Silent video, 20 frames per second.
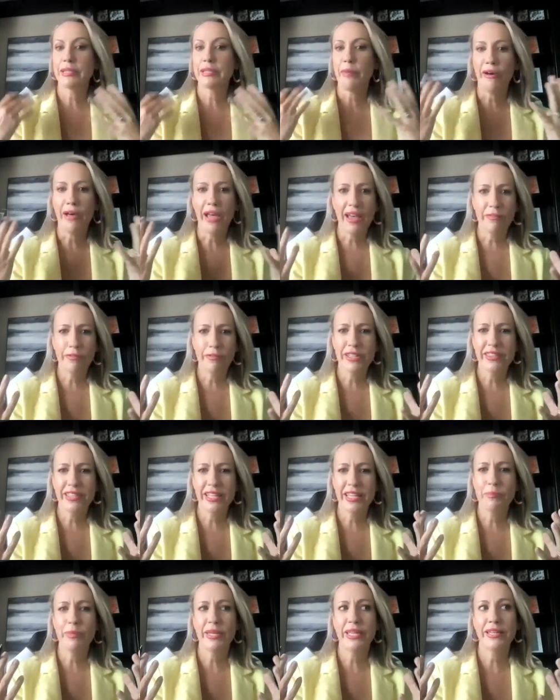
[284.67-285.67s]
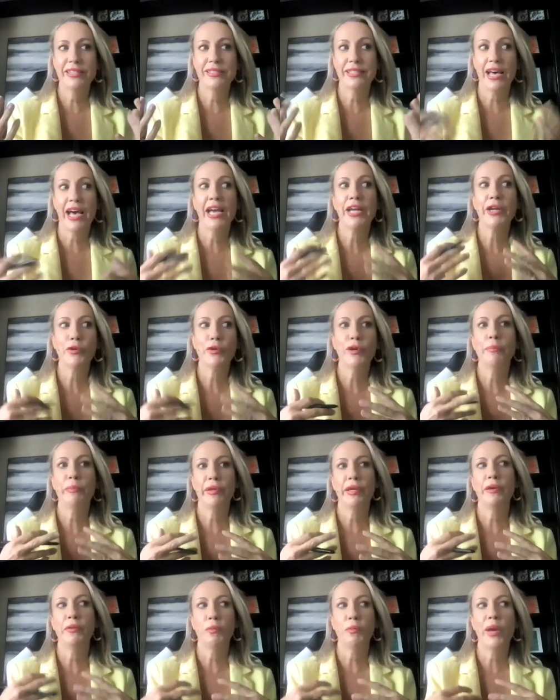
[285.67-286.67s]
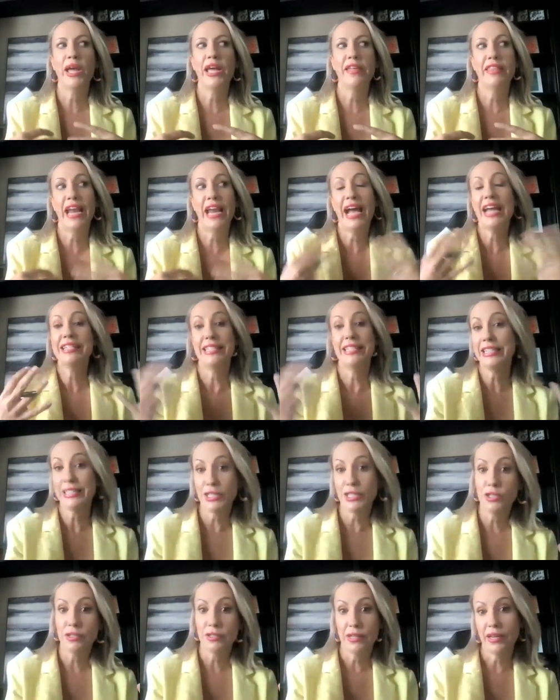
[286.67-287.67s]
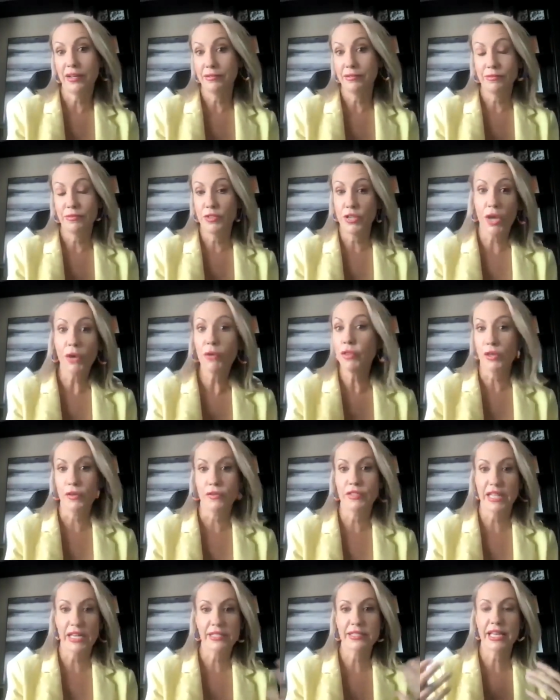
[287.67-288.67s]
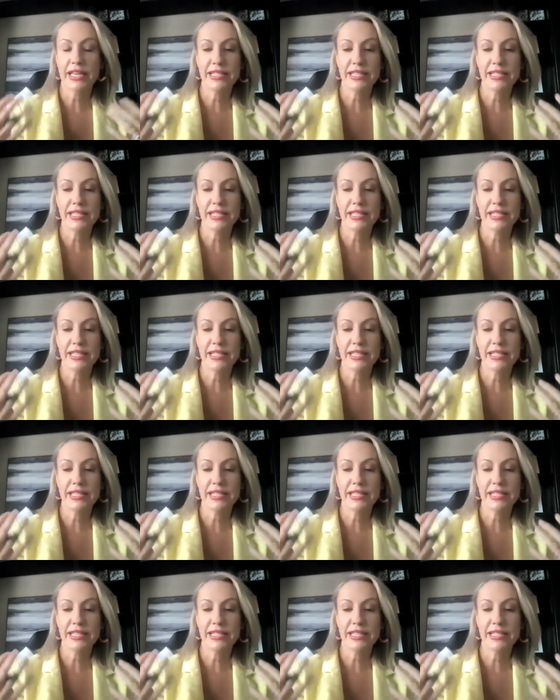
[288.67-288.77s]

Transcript: about everything, because I grew up in a way that I didn't know those things.